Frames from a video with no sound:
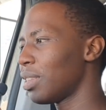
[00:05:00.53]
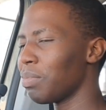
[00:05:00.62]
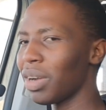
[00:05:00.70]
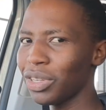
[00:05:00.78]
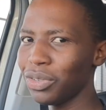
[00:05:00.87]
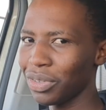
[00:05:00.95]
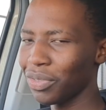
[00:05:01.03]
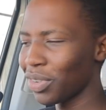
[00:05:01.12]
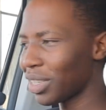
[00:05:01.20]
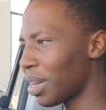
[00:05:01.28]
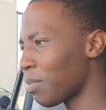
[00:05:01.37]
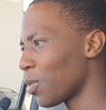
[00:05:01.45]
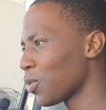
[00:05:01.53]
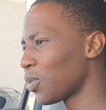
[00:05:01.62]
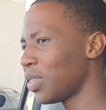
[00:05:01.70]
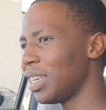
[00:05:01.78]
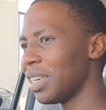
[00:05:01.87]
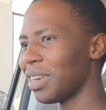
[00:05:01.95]
Mind you, it's the first time I also
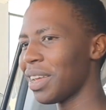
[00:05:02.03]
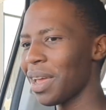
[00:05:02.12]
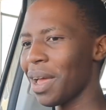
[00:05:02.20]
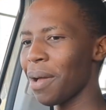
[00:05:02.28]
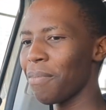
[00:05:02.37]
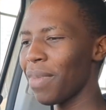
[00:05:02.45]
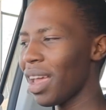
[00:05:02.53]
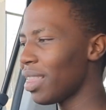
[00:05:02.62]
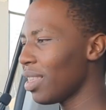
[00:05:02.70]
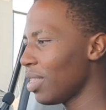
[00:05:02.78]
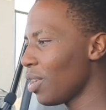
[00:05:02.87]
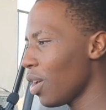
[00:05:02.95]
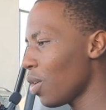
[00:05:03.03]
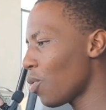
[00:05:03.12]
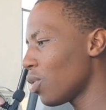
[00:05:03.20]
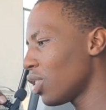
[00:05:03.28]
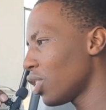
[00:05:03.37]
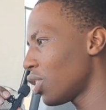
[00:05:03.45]
see it. And then the air
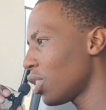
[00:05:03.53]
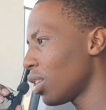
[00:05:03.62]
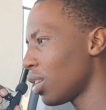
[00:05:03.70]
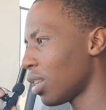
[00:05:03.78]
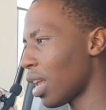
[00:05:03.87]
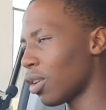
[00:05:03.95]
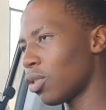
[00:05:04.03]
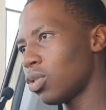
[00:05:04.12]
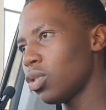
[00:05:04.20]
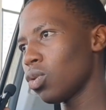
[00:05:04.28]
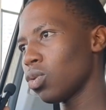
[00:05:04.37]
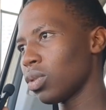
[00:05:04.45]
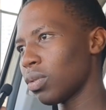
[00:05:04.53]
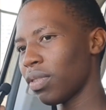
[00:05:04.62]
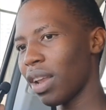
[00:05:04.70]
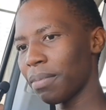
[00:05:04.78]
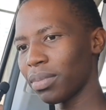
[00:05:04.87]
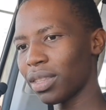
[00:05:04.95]
conditioning, like you see those
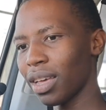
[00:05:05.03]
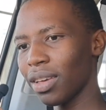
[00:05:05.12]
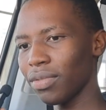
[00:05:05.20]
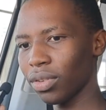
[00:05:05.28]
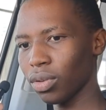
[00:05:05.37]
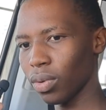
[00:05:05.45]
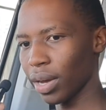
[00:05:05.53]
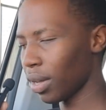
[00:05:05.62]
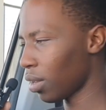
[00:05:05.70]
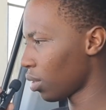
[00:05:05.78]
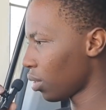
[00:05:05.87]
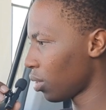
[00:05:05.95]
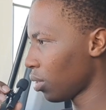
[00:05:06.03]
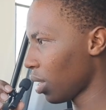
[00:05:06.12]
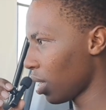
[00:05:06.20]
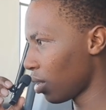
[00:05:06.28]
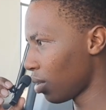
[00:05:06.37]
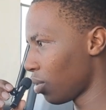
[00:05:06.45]
flaps, they're everywhere.
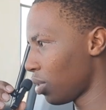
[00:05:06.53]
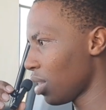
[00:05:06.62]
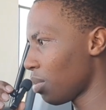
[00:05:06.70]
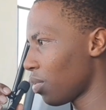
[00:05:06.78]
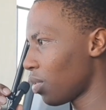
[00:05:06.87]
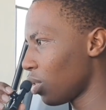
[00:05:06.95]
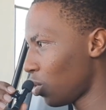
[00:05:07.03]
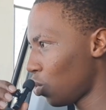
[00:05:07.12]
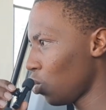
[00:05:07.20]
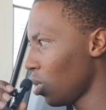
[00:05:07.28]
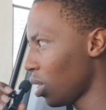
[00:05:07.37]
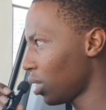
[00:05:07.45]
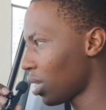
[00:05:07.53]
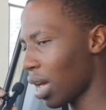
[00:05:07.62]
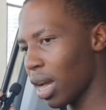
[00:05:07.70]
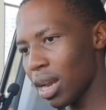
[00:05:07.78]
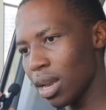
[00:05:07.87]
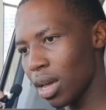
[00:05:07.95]
Like you see them if there's two this
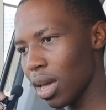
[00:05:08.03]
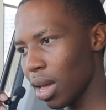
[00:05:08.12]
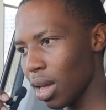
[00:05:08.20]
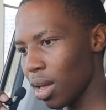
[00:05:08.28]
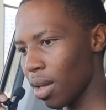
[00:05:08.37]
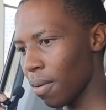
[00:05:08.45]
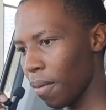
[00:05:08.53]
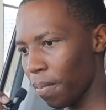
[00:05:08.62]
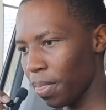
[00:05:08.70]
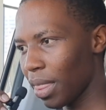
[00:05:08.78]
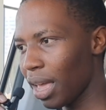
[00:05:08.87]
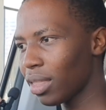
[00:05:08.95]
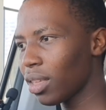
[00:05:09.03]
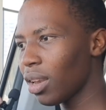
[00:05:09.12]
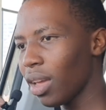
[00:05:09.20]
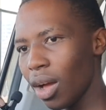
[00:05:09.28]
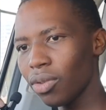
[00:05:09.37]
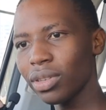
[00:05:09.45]
side. Like the
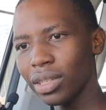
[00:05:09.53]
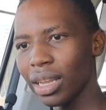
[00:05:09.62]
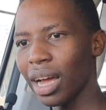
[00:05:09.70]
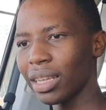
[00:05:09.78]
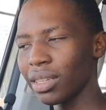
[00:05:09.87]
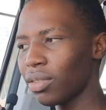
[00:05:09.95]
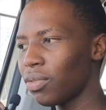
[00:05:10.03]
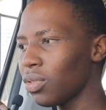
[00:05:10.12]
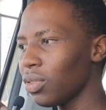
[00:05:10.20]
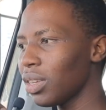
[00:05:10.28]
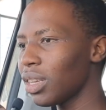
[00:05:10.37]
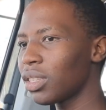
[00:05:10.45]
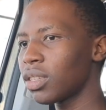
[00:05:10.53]
layout is nice. It feels